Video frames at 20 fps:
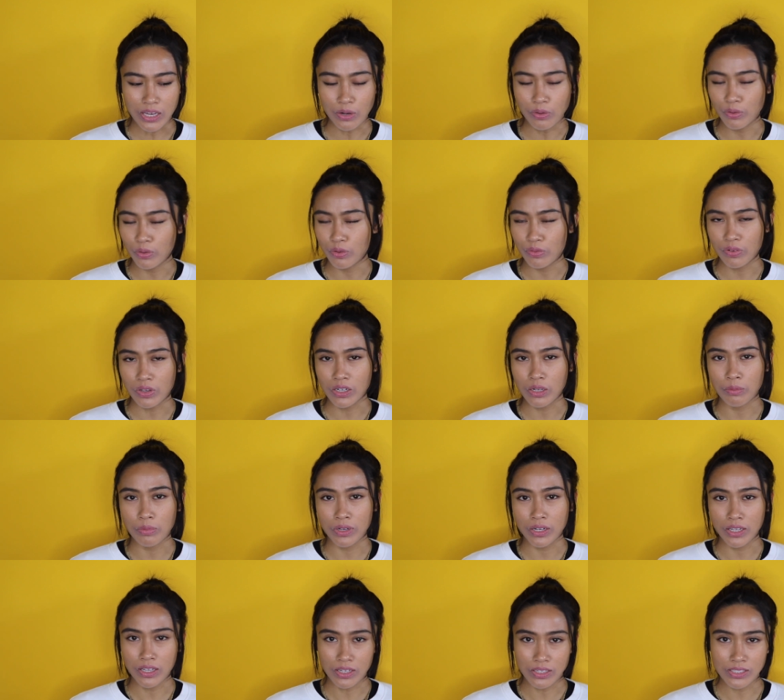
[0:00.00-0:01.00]
I don't know if
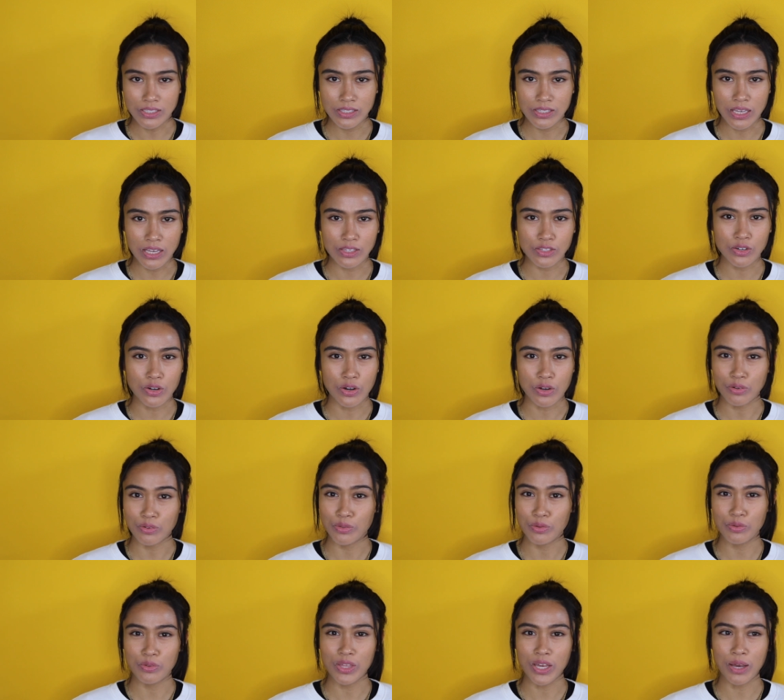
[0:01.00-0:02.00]
anybody else has gone
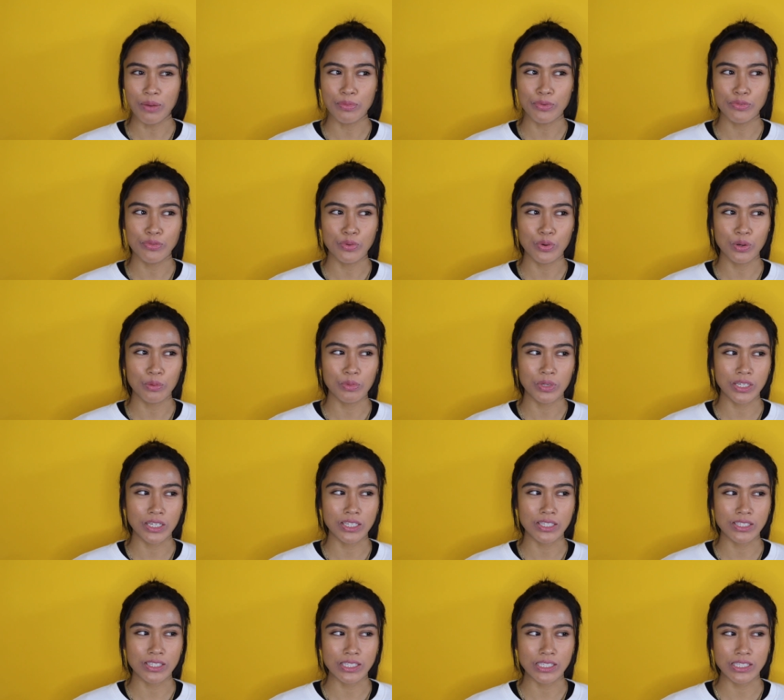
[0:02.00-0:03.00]
through that before
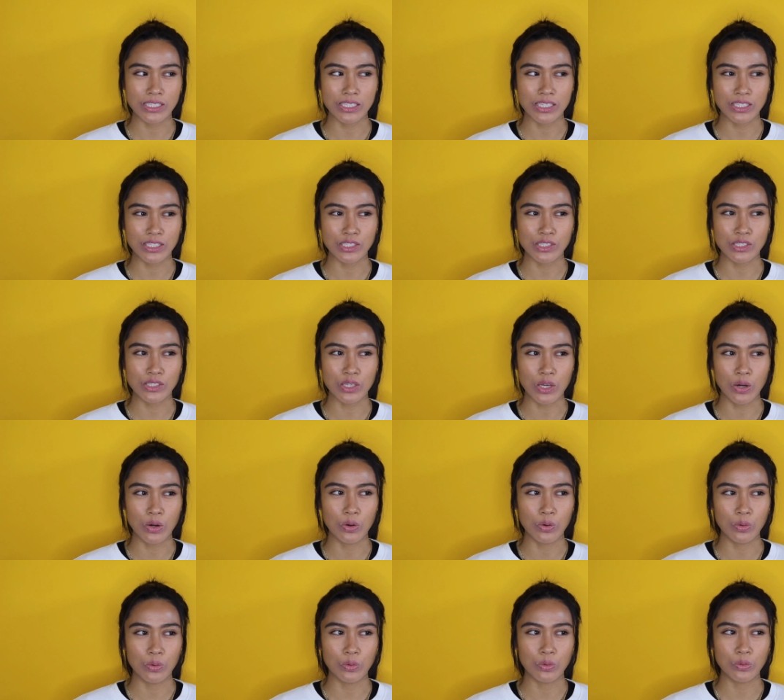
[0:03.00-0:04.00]
because it's
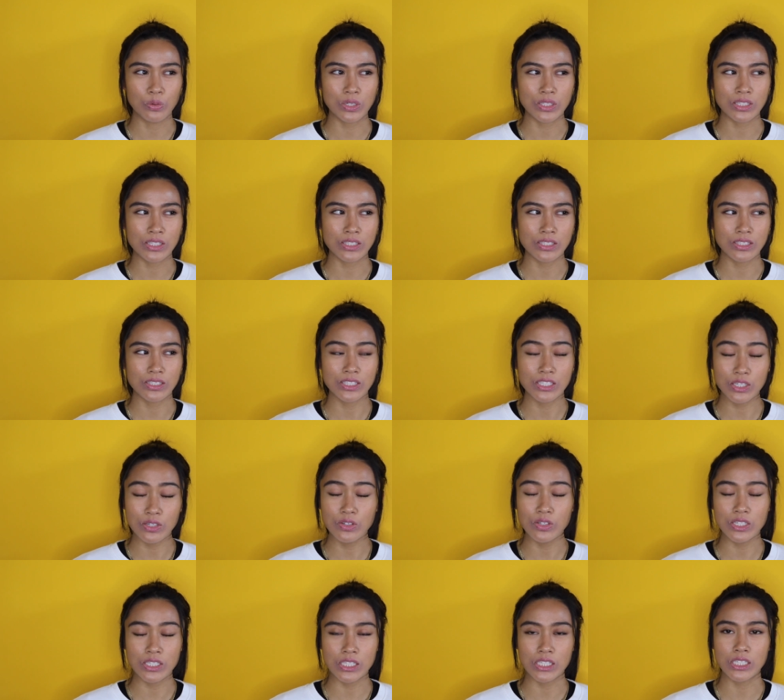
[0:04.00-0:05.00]
so, it's
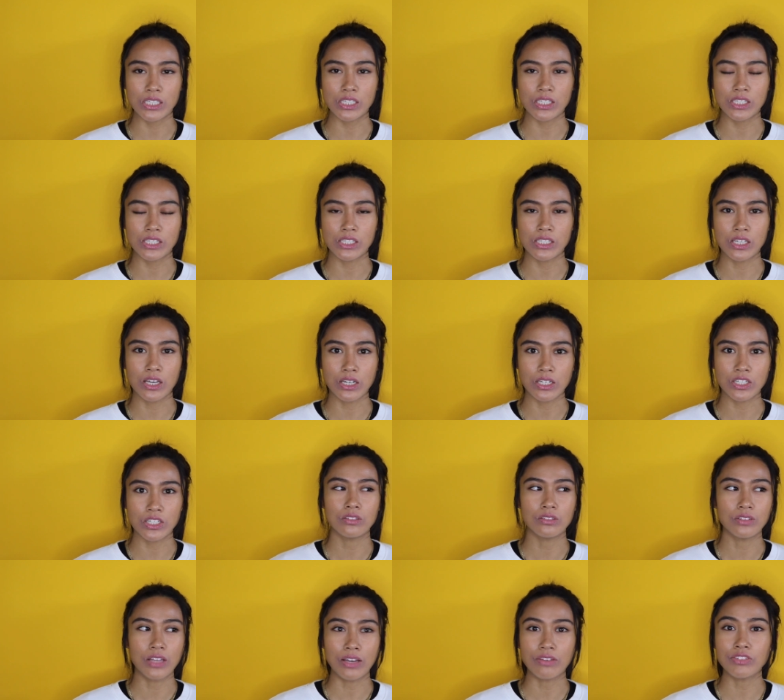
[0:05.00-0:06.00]
seriously such
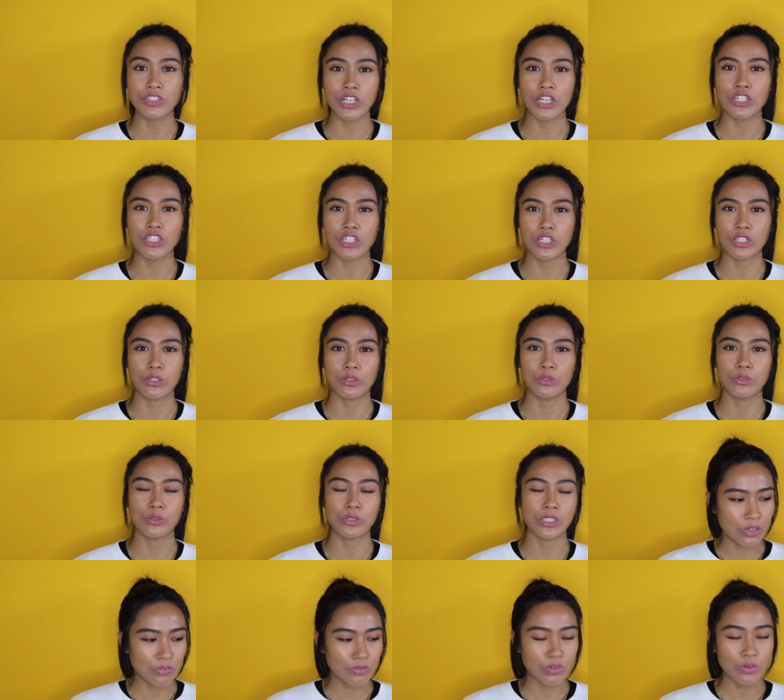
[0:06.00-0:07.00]
life-changing
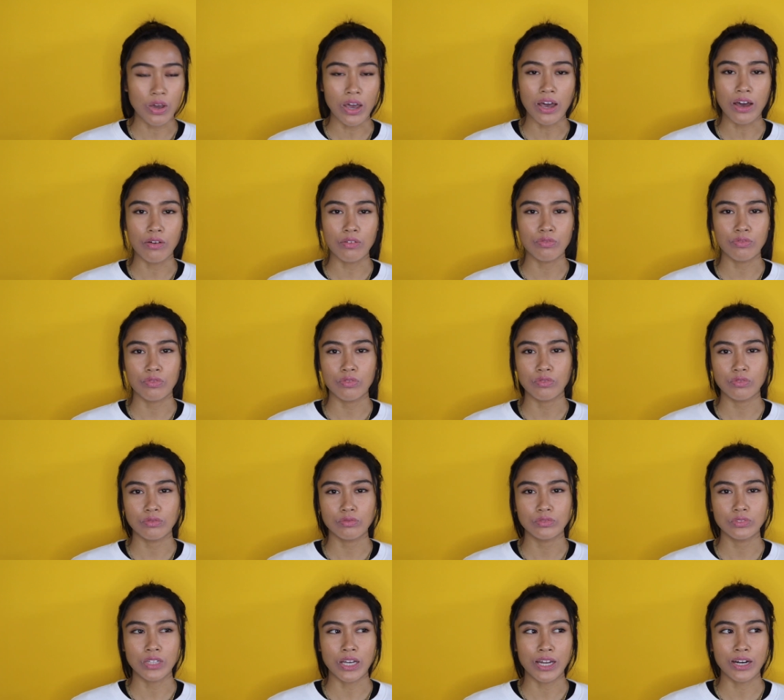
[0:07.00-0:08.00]
news. If you have
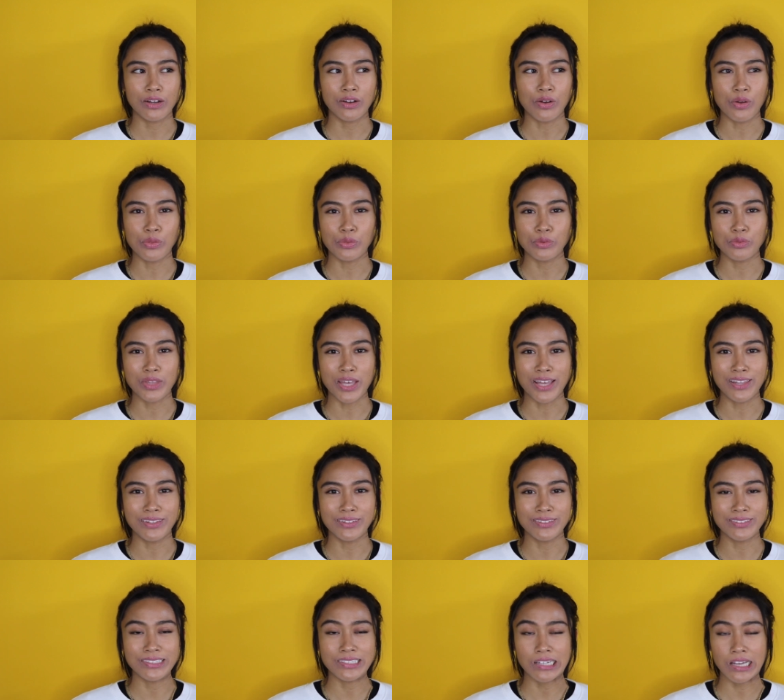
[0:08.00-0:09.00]
kind of gone through that
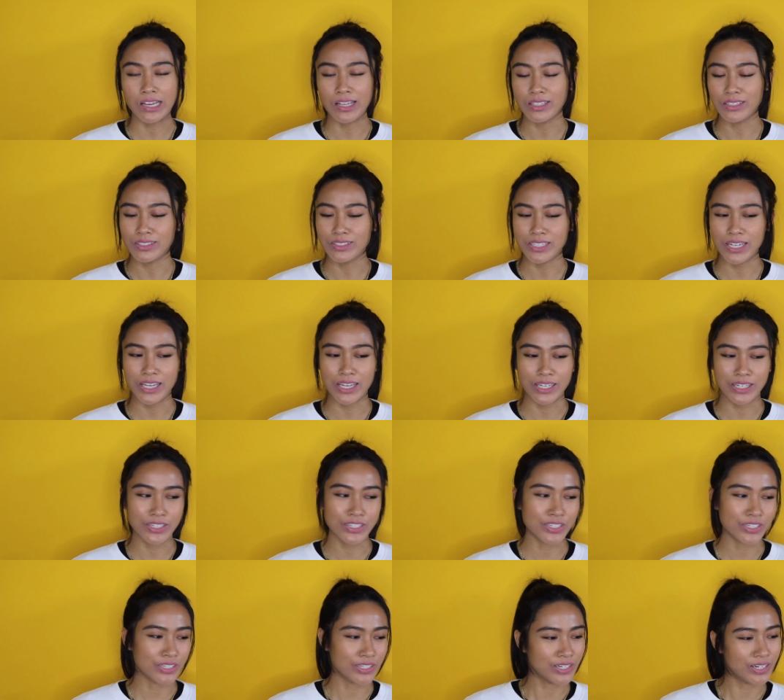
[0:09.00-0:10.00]
little denial
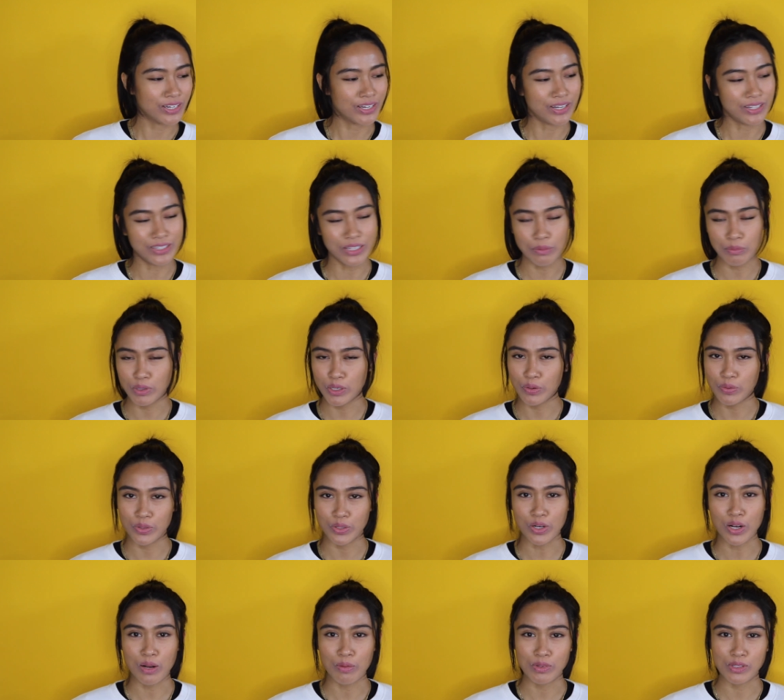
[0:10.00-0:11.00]
stage, uh, let me know in
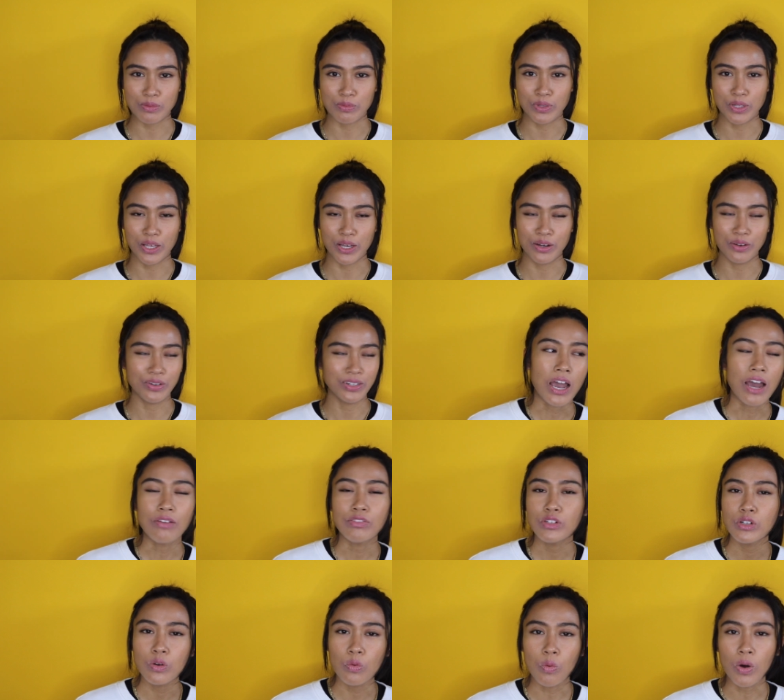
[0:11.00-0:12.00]
the comments below.
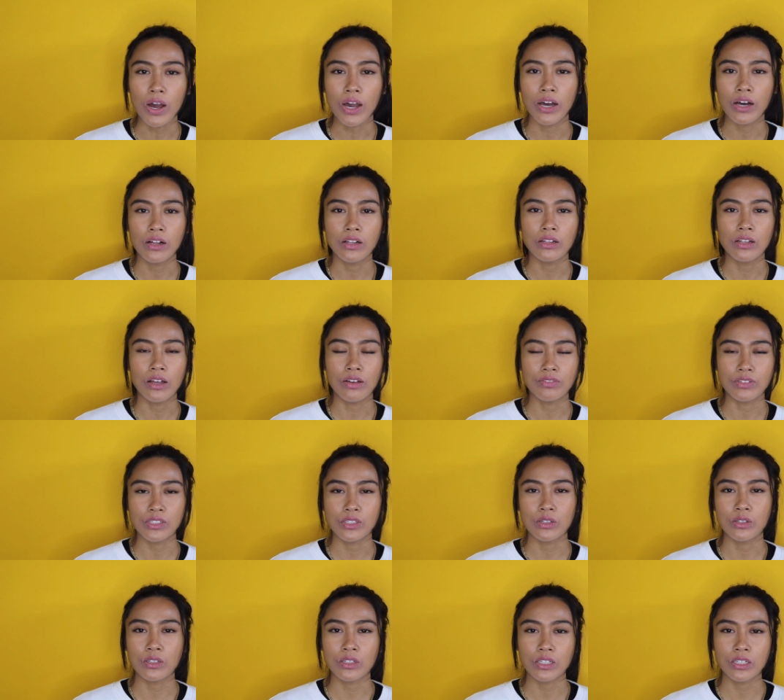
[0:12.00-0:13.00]
After a while of
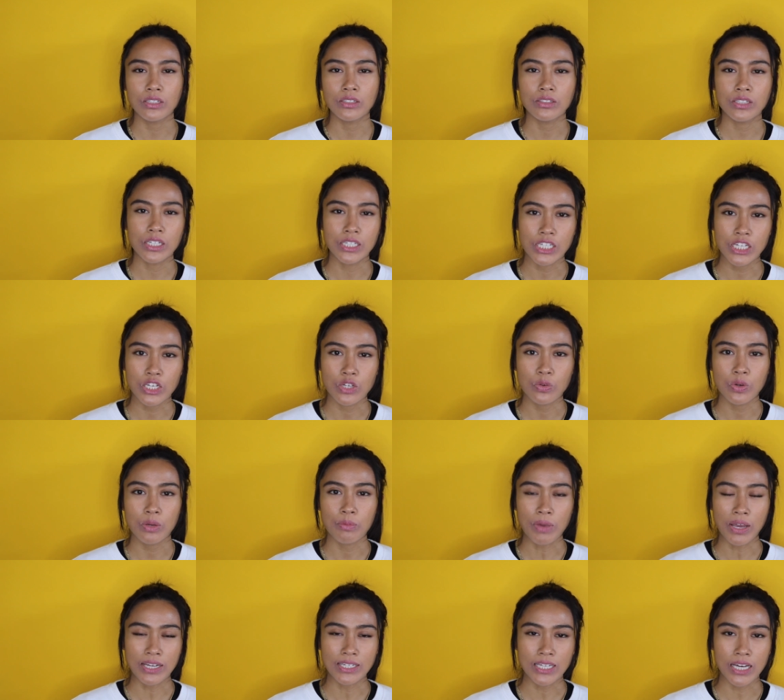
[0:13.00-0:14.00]
still
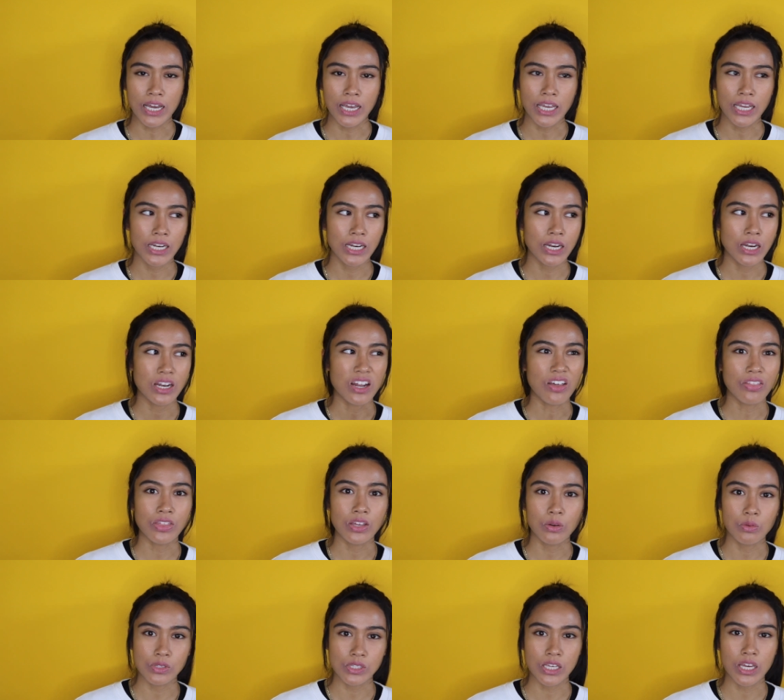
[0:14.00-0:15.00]
continuing my diet,
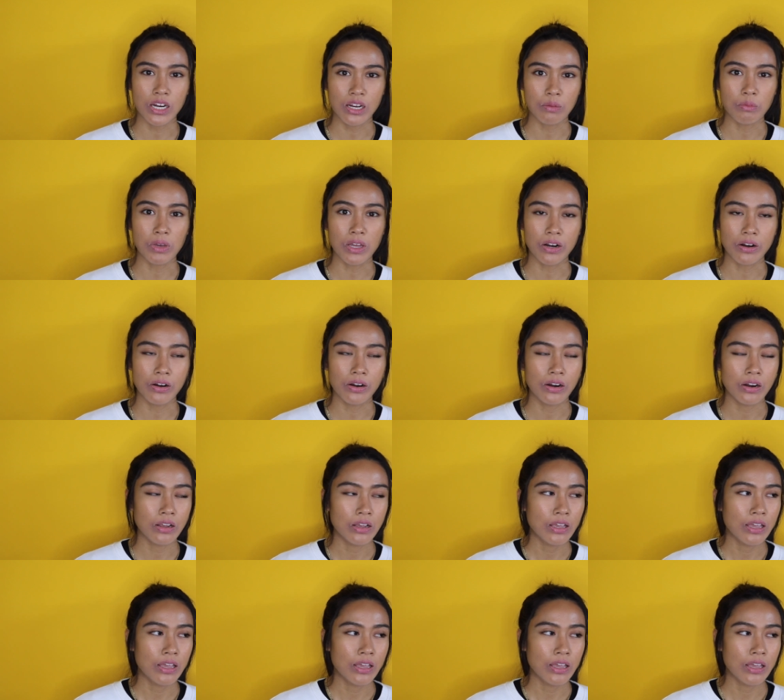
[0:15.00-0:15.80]
nothing was getting better.